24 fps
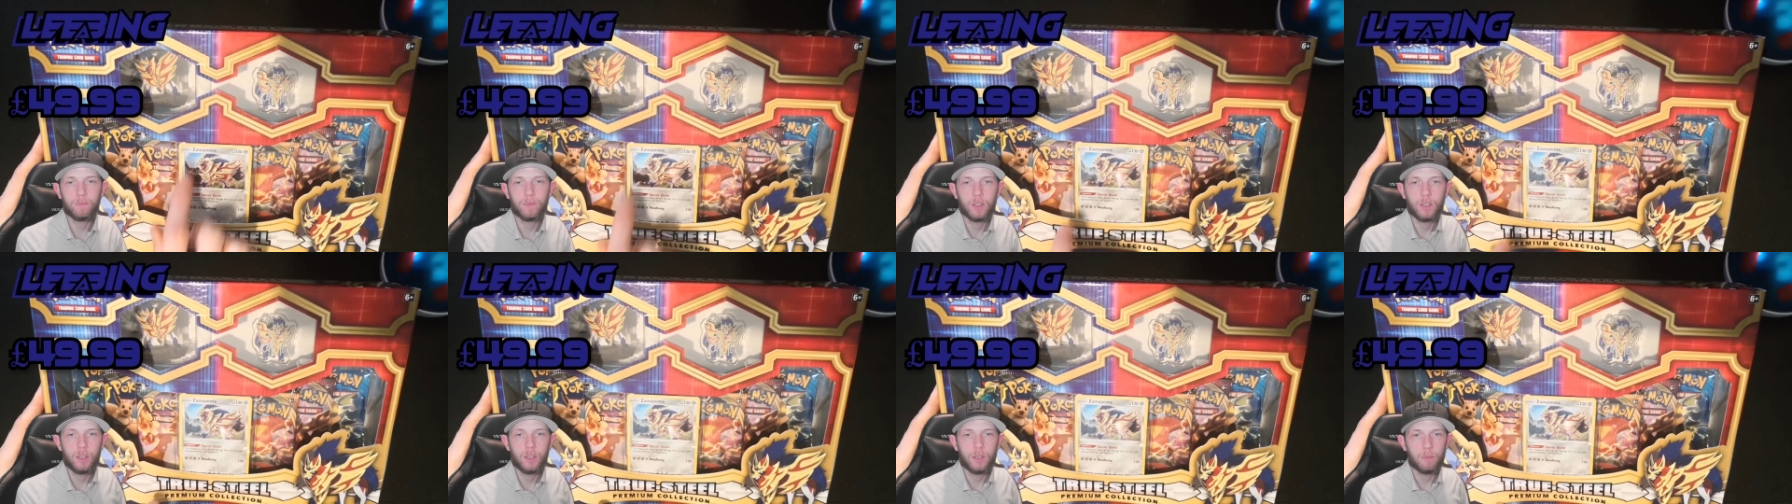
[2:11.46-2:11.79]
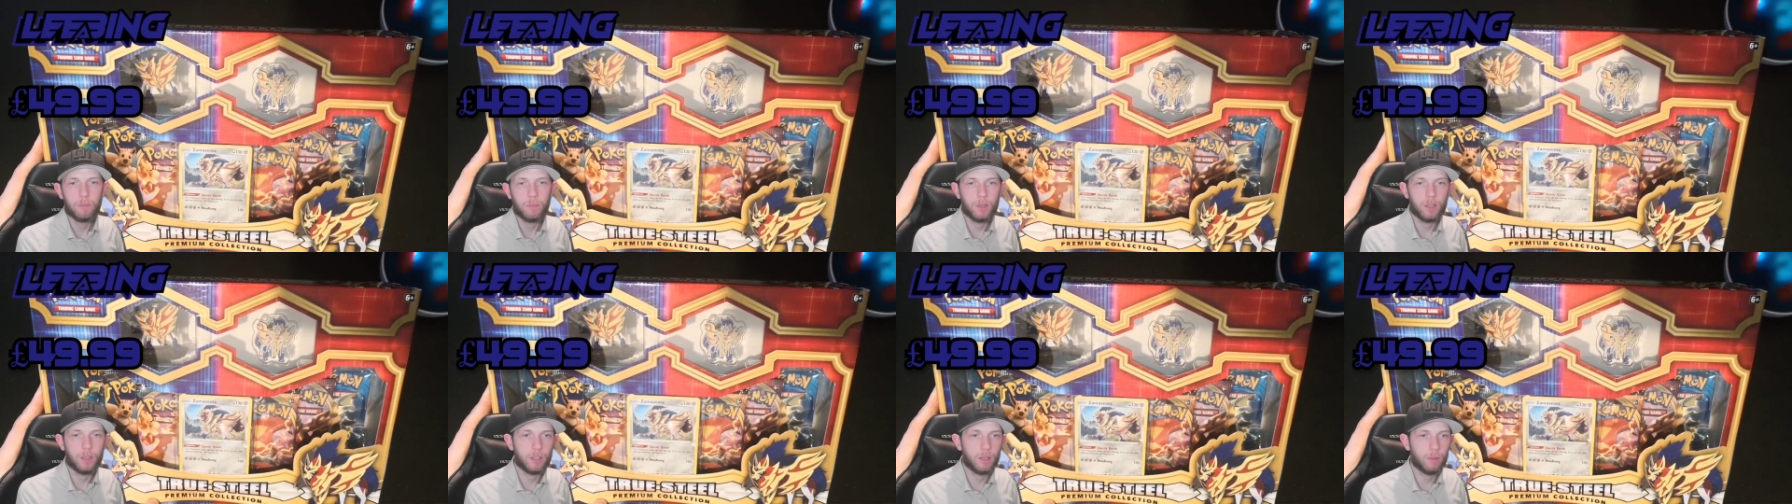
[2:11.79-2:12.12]

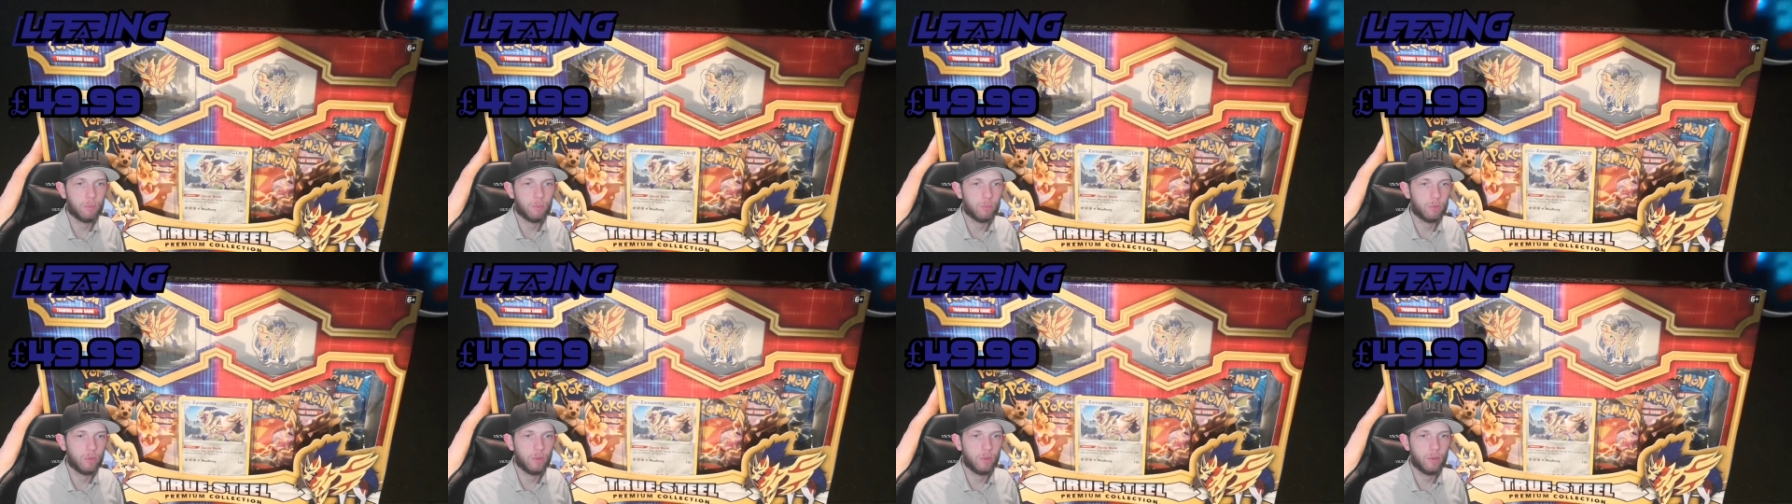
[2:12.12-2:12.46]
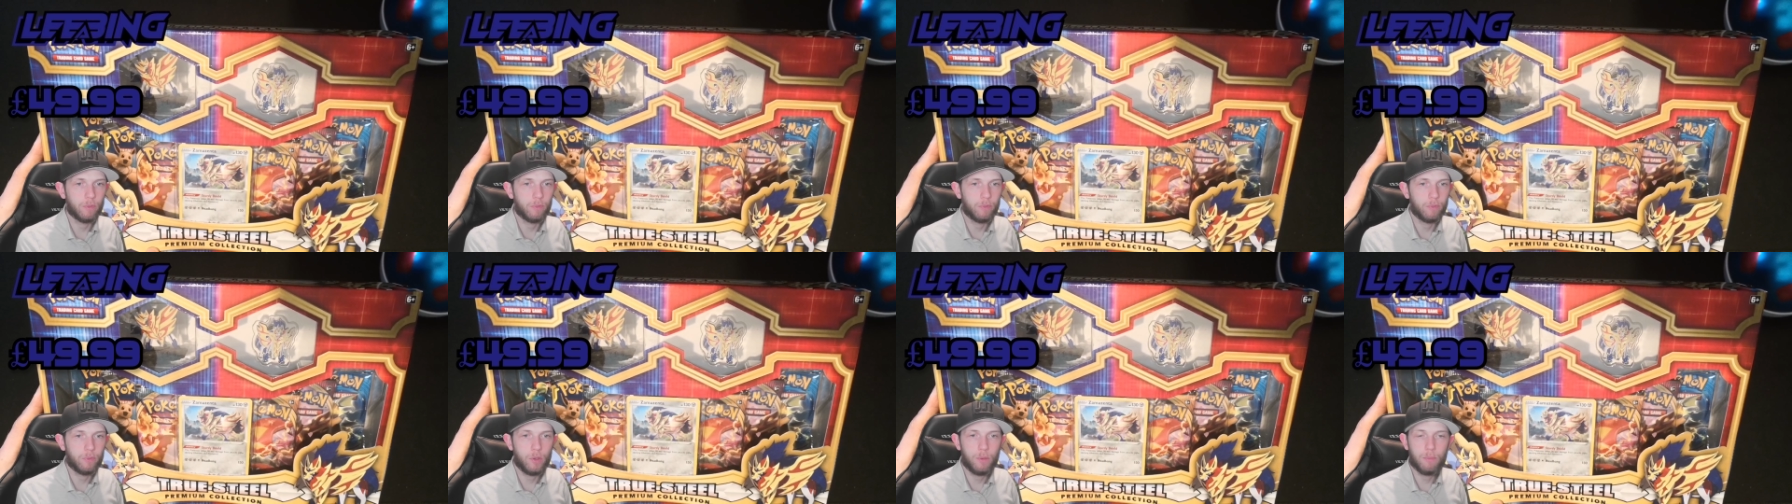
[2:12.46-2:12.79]
But it comes with a
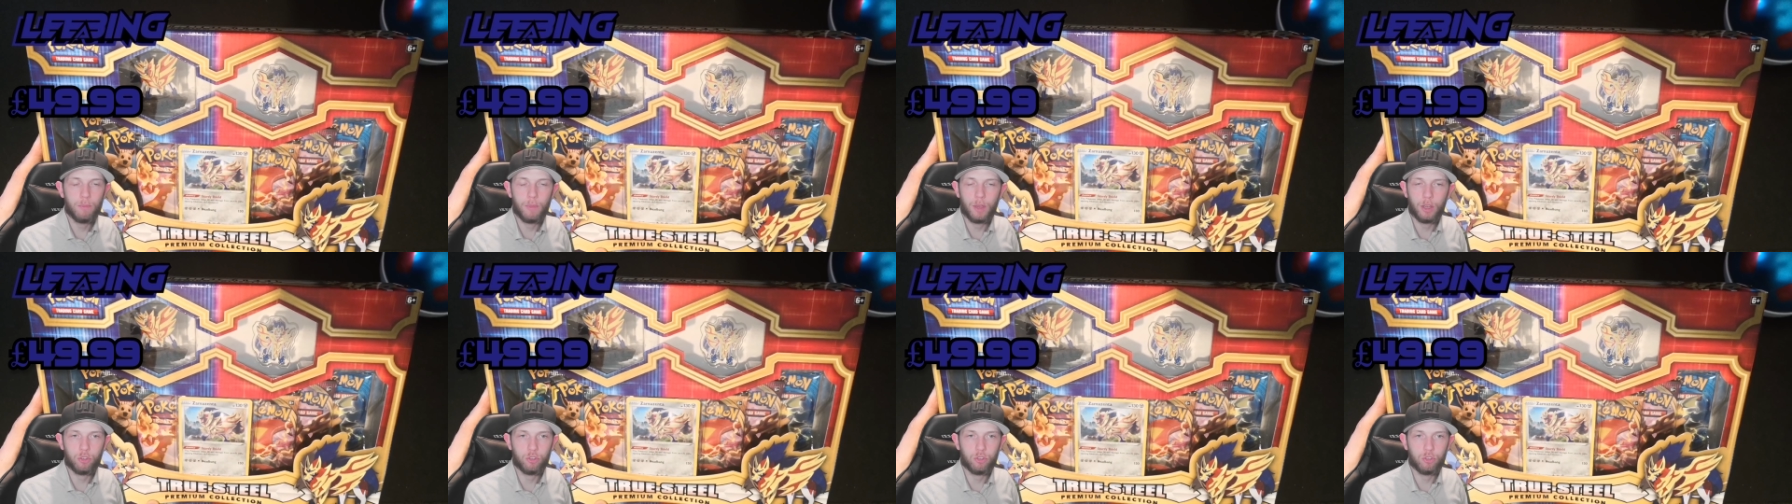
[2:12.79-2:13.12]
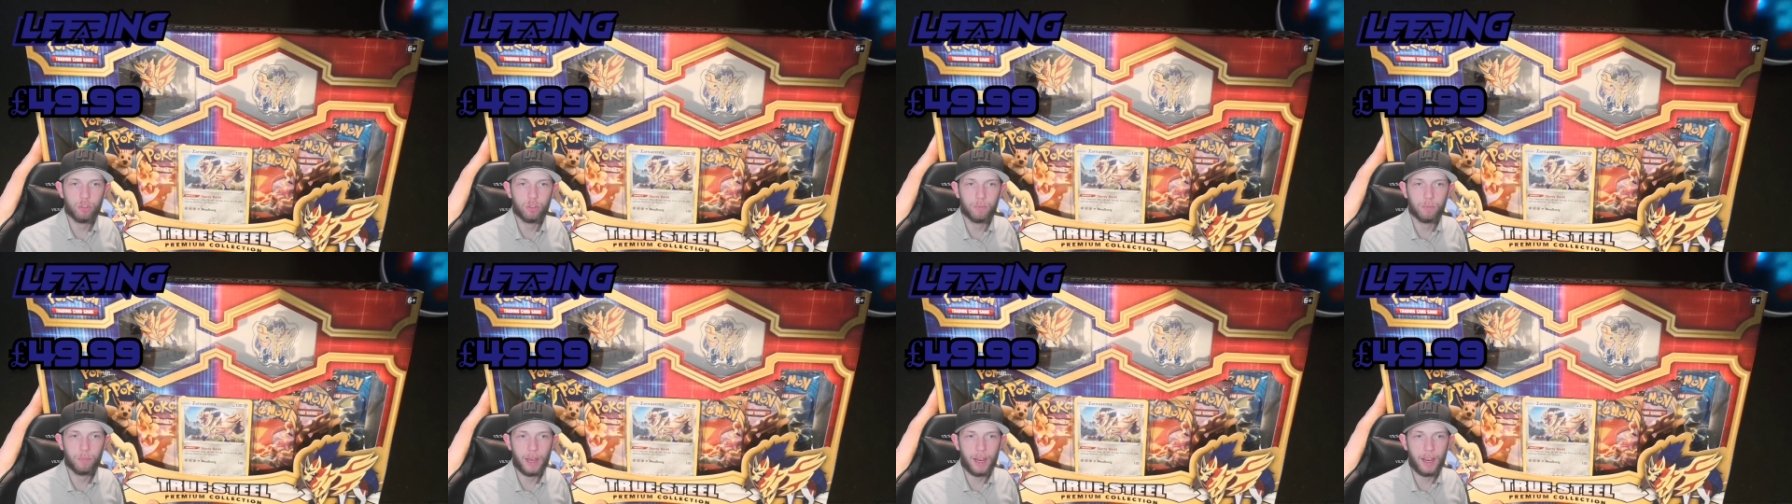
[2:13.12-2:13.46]
few mixtured
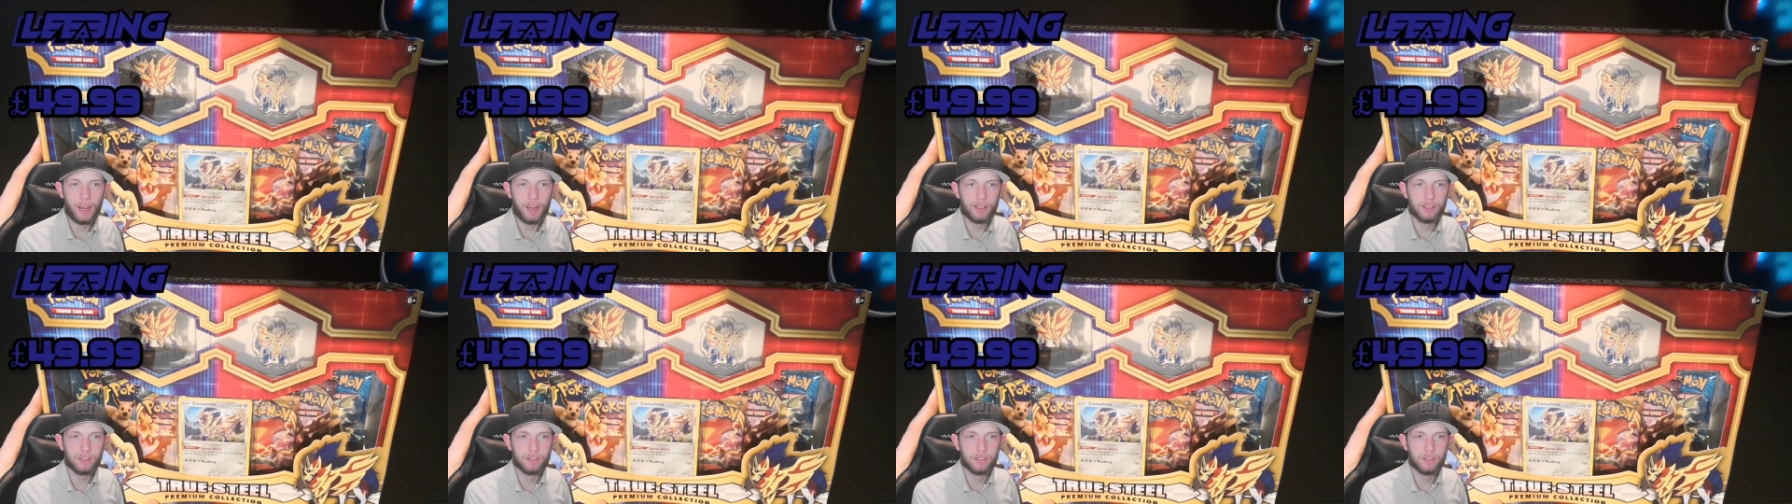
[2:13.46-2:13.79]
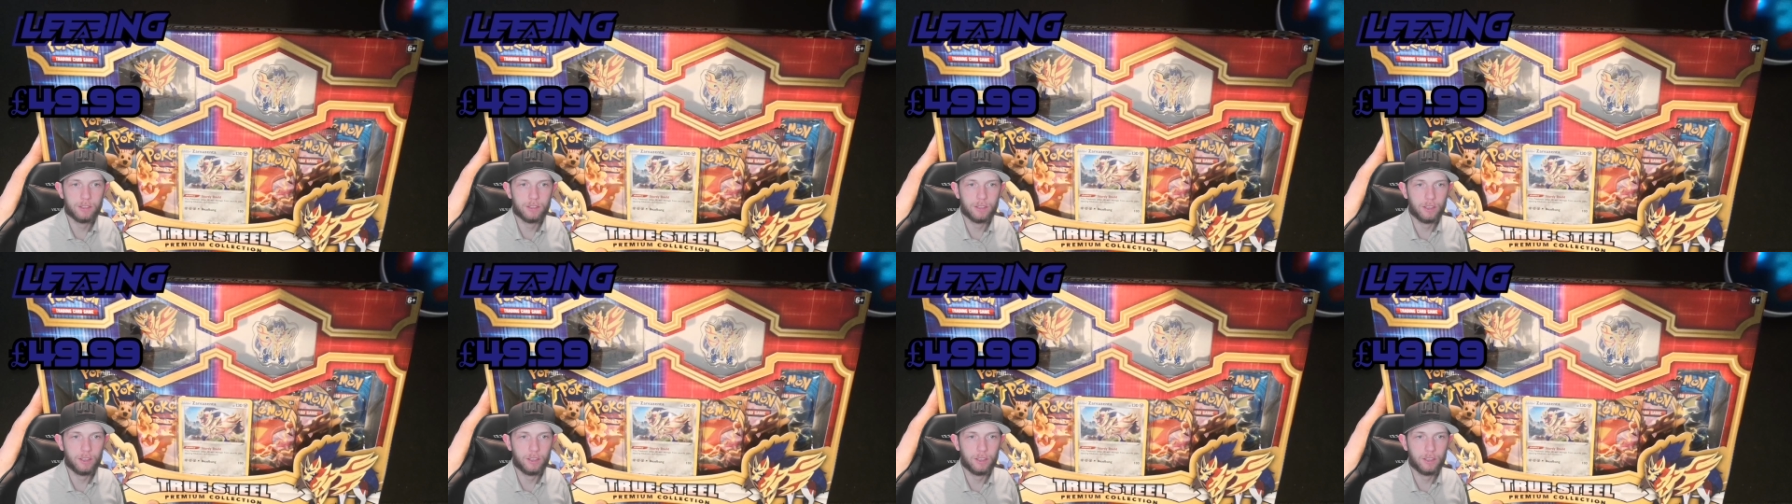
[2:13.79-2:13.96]
packs.